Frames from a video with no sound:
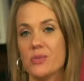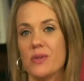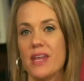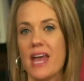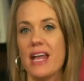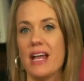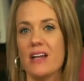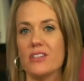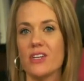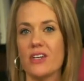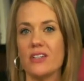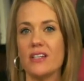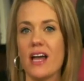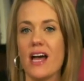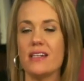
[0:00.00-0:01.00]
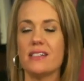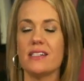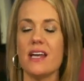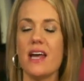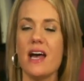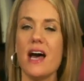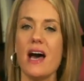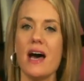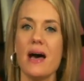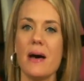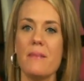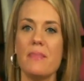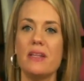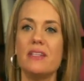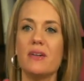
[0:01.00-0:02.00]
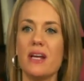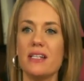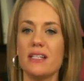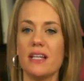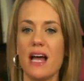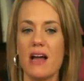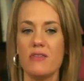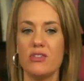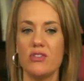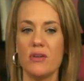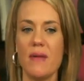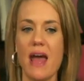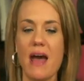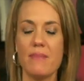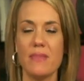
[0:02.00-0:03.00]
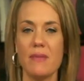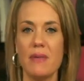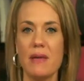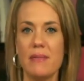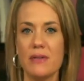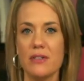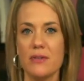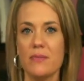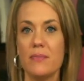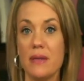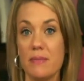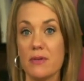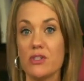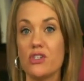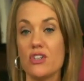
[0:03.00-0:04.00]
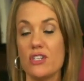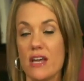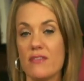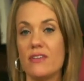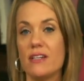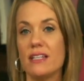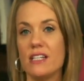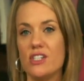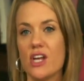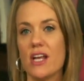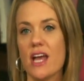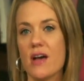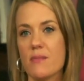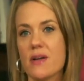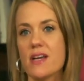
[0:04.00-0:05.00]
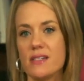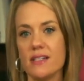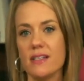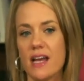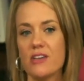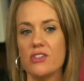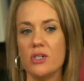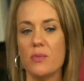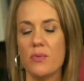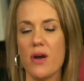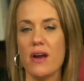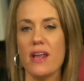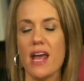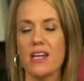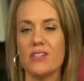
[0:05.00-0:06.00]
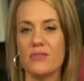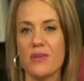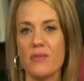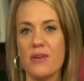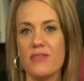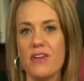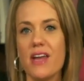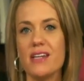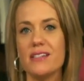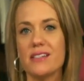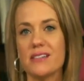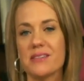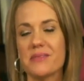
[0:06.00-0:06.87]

with Hangouts on glass. Um, but there is a live stream app that people people should definitely check out, because it allows you to broadcast from your face.